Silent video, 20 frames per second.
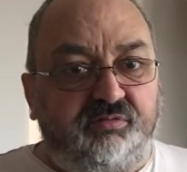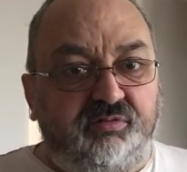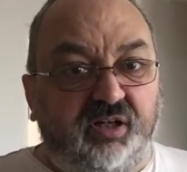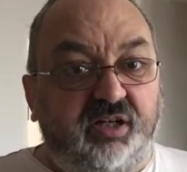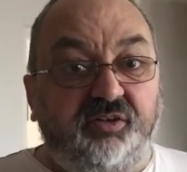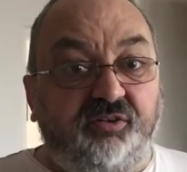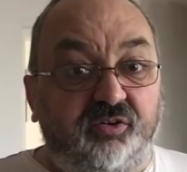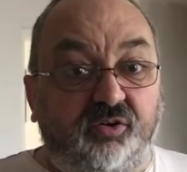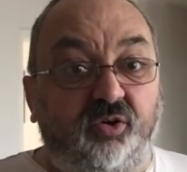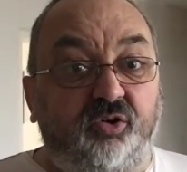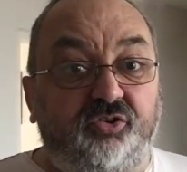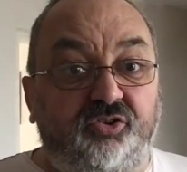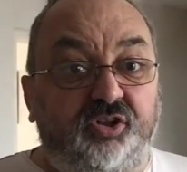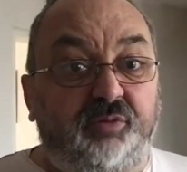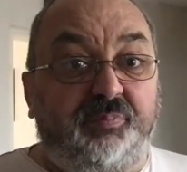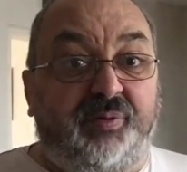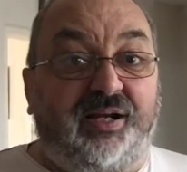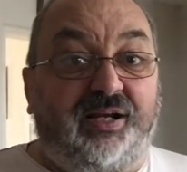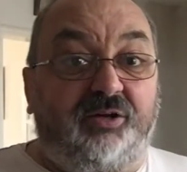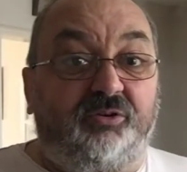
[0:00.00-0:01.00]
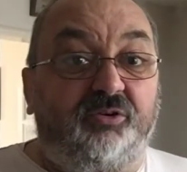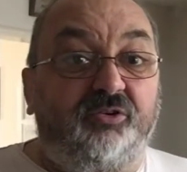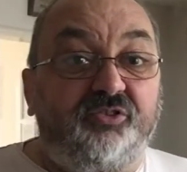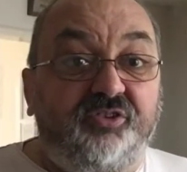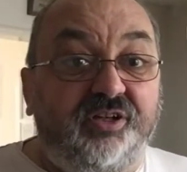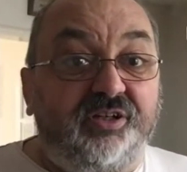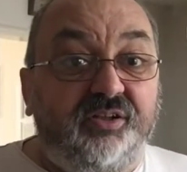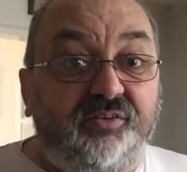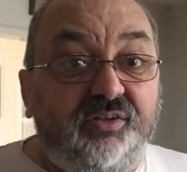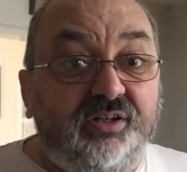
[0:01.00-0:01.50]
didn't cost your
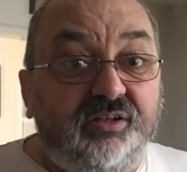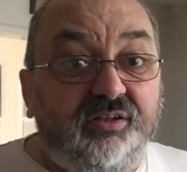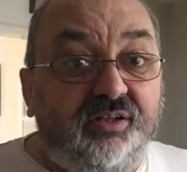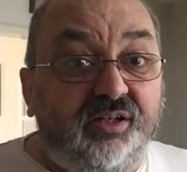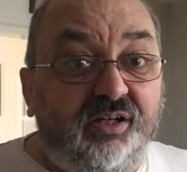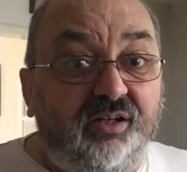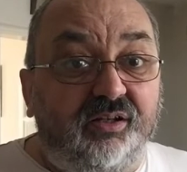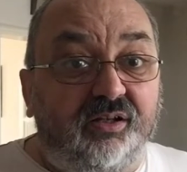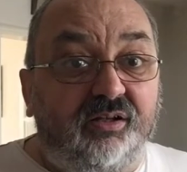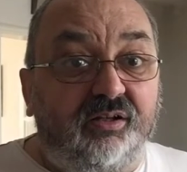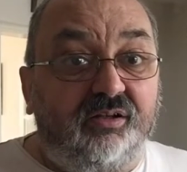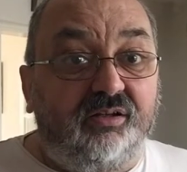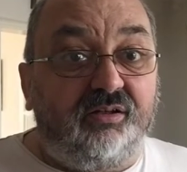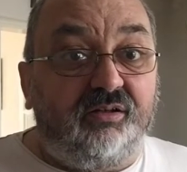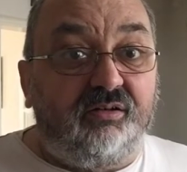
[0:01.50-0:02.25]
parents anything, did it?